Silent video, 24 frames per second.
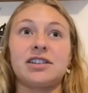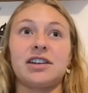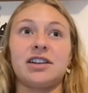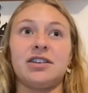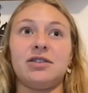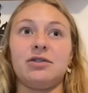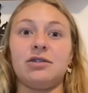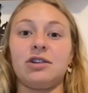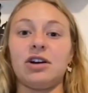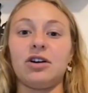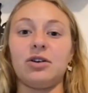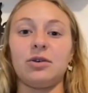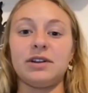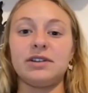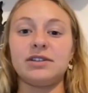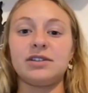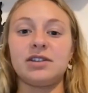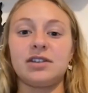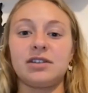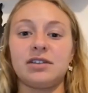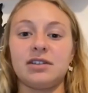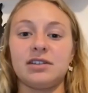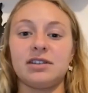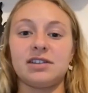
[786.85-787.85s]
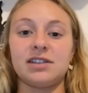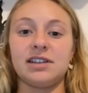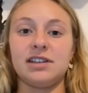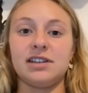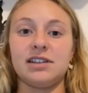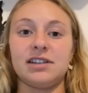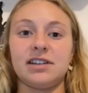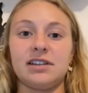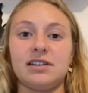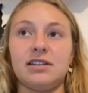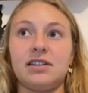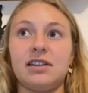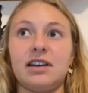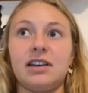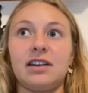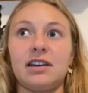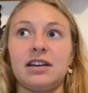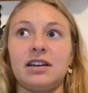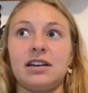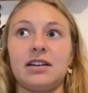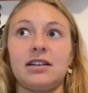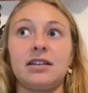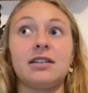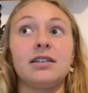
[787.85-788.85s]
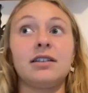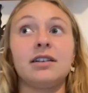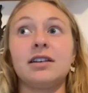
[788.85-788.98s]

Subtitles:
Like you go into the season thinking,